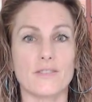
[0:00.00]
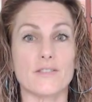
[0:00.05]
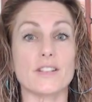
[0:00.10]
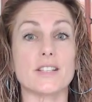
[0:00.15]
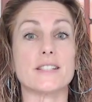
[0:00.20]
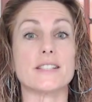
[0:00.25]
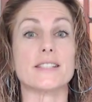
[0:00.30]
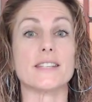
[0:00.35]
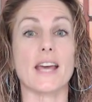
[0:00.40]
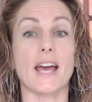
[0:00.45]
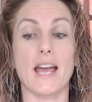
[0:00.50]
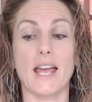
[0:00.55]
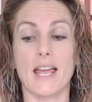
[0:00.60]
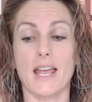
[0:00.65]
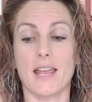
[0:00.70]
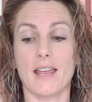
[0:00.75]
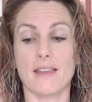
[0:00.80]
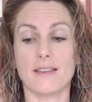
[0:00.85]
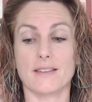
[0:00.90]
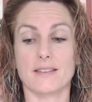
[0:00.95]
for
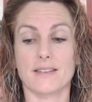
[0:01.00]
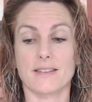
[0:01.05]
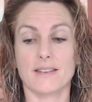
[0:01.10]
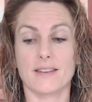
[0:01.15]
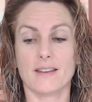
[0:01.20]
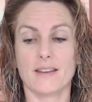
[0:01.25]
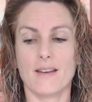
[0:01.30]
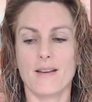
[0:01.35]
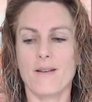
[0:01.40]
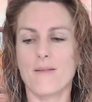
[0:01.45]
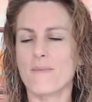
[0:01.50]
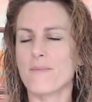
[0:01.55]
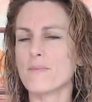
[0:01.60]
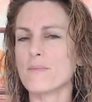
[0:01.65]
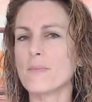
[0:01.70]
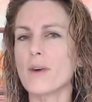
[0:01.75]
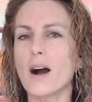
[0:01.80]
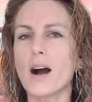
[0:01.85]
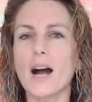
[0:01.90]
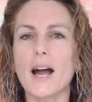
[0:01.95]
days,
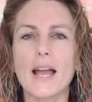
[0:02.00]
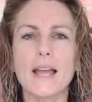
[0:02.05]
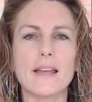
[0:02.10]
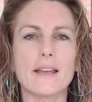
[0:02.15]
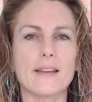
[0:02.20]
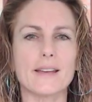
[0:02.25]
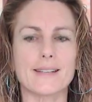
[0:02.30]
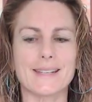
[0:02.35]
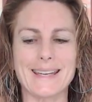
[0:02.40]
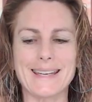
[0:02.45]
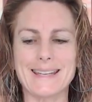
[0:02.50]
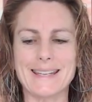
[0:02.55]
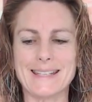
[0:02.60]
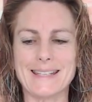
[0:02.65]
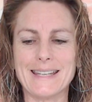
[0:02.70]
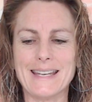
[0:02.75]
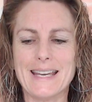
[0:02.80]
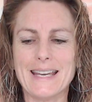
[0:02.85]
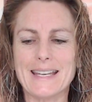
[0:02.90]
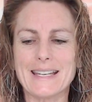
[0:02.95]
mired
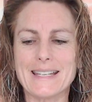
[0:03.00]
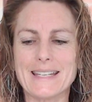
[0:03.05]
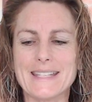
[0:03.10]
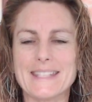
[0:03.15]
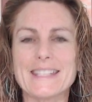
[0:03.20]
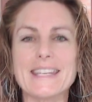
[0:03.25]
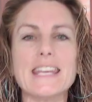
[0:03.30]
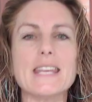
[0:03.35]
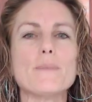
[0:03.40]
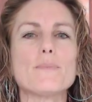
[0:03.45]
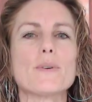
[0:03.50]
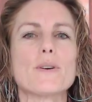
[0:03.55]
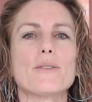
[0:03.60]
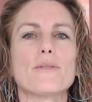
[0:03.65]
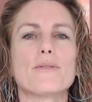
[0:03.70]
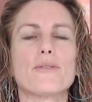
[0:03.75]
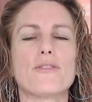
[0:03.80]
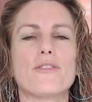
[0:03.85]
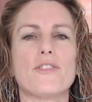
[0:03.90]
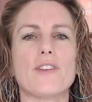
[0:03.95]
in deep
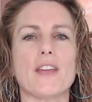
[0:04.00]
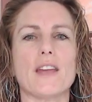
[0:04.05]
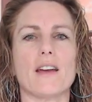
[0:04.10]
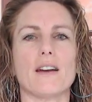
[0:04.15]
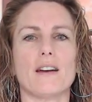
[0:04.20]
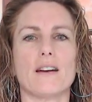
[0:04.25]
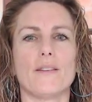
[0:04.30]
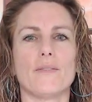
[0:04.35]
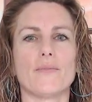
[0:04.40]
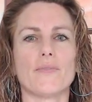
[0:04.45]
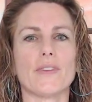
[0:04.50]
fear,